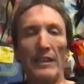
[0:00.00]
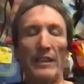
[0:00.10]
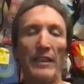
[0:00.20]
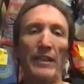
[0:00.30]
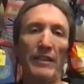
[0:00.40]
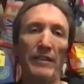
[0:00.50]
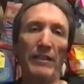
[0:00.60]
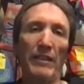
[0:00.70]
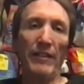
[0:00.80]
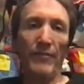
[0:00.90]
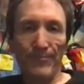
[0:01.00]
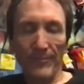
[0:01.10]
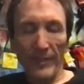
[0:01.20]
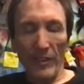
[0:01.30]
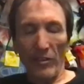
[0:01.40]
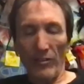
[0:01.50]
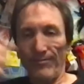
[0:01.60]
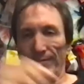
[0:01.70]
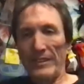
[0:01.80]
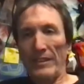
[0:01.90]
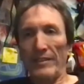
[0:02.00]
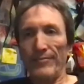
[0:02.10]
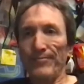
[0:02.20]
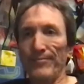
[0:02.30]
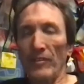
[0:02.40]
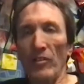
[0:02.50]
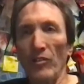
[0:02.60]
and, you know, all